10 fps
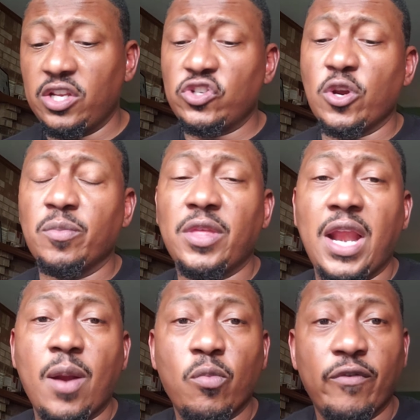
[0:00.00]
The term that
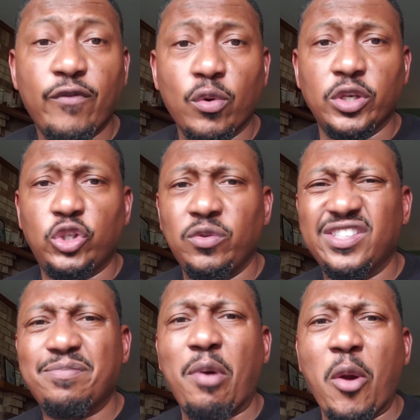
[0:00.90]
I'm referring to
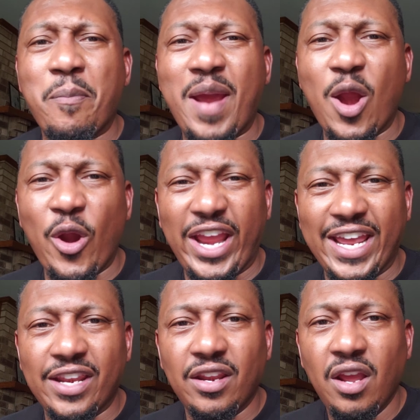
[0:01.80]
is
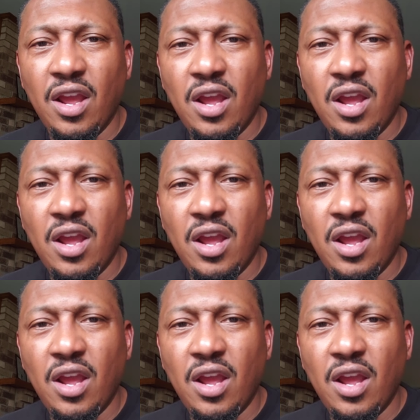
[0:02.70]
barbarian.